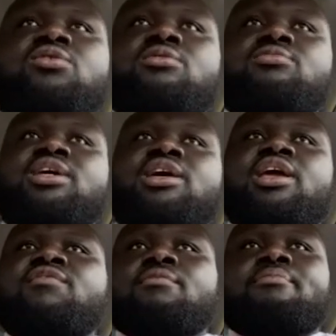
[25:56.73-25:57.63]
you know what I'm saying?
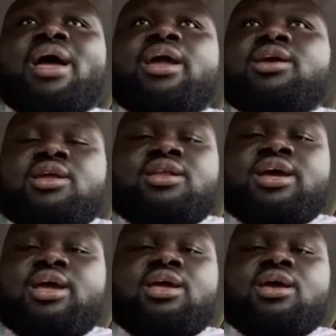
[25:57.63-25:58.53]
Even back in the
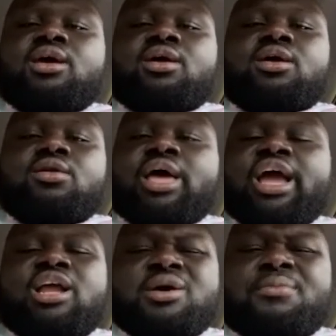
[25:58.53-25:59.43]
day, you know,
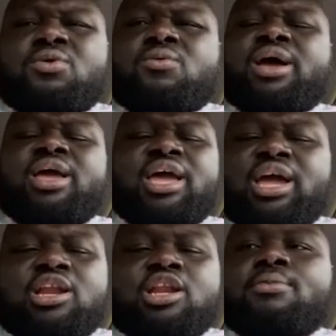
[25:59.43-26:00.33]
A W A,
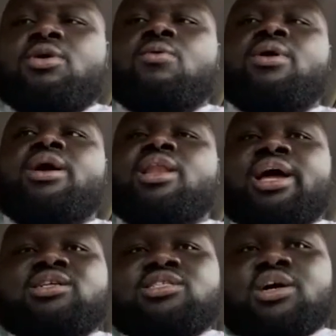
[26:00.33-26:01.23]
N W A,
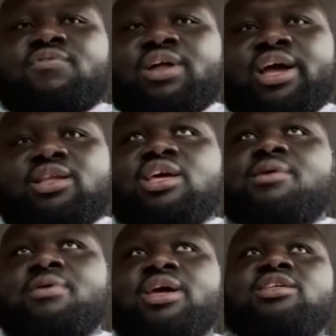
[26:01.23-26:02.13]
like stuff like
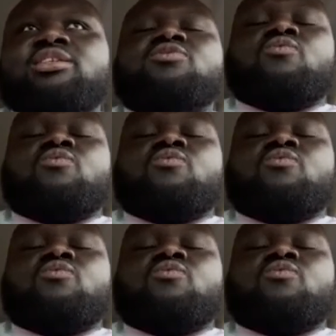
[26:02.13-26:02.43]
that, man. It's just